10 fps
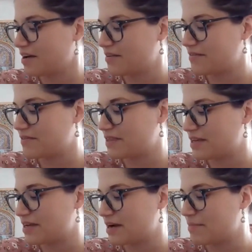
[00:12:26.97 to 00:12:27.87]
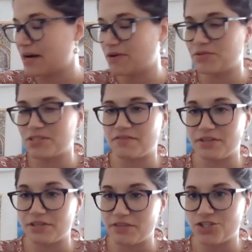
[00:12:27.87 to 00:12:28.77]
of the amount
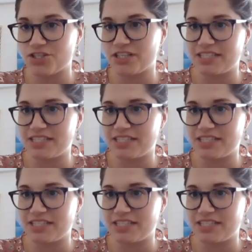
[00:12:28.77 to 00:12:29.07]
of innovation